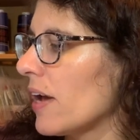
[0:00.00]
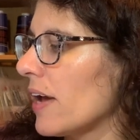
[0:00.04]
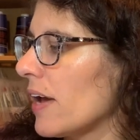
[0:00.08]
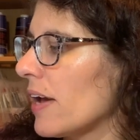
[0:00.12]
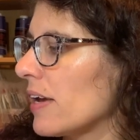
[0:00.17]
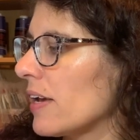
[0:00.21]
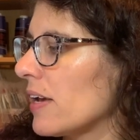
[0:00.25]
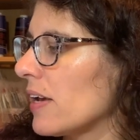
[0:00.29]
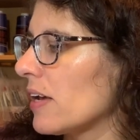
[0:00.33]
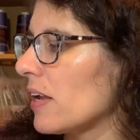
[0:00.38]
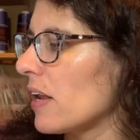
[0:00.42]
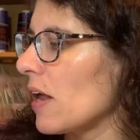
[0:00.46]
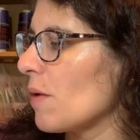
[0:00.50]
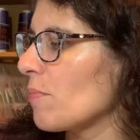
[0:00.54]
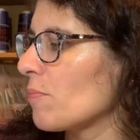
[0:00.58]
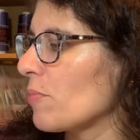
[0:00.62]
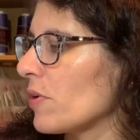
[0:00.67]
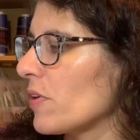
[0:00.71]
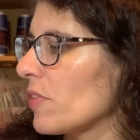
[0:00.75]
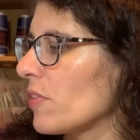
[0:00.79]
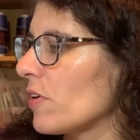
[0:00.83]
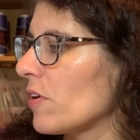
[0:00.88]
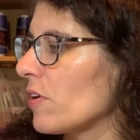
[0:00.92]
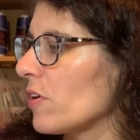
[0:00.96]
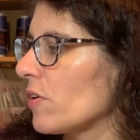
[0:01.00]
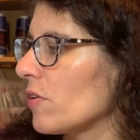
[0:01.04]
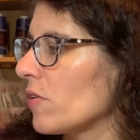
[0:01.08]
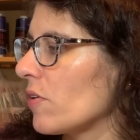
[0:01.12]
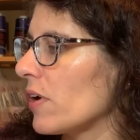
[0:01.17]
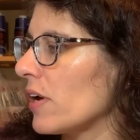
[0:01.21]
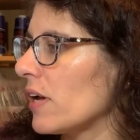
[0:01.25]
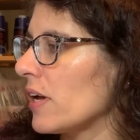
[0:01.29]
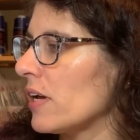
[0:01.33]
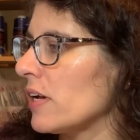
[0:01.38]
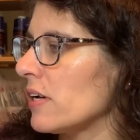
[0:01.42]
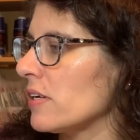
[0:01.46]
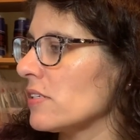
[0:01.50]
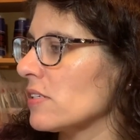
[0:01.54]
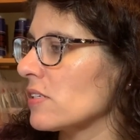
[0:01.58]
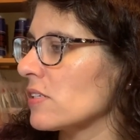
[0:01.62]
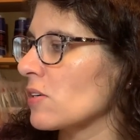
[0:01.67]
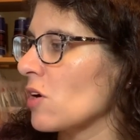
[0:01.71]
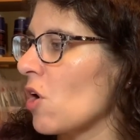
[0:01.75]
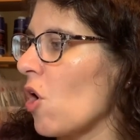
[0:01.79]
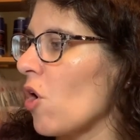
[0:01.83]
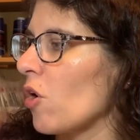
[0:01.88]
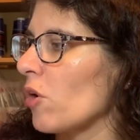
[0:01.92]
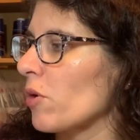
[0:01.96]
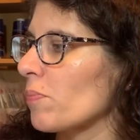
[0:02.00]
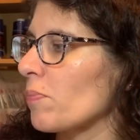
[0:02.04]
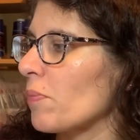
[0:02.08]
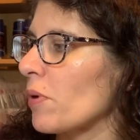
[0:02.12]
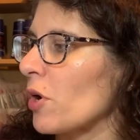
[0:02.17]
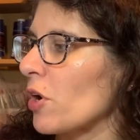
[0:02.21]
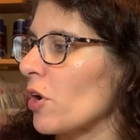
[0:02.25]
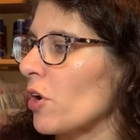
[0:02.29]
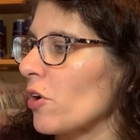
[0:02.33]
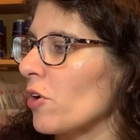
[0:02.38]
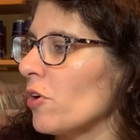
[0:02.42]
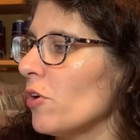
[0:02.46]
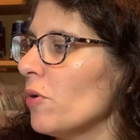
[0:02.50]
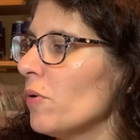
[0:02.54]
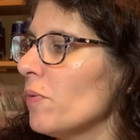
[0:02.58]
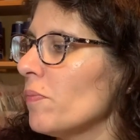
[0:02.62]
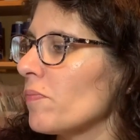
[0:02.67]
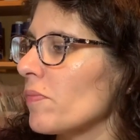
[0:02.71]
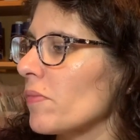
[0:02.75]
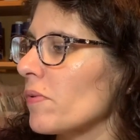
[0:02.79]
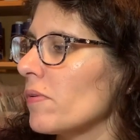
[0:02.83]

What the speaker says: kit up with you, is called Pearl.